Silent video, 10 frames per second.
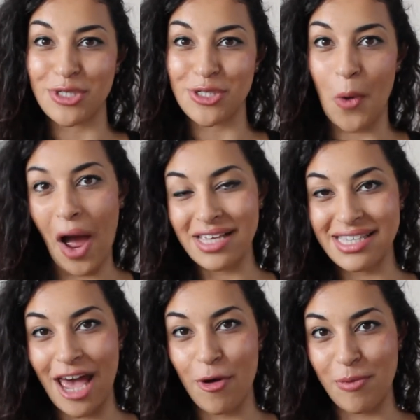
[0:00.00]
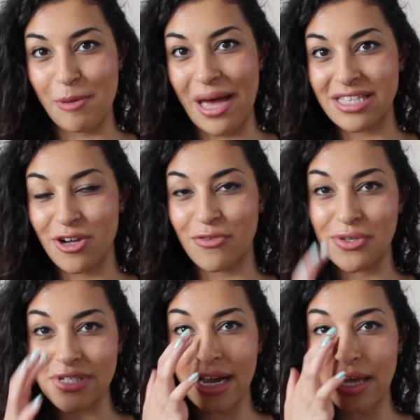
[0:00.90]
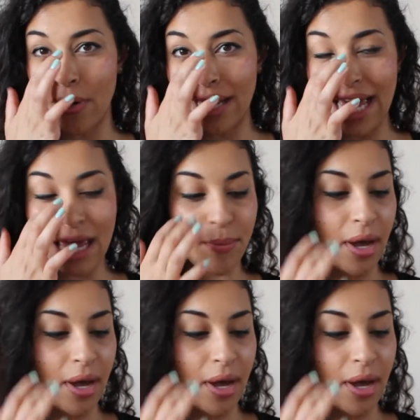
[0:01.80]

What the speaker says: which is why I say it would be better if you're slightly oily,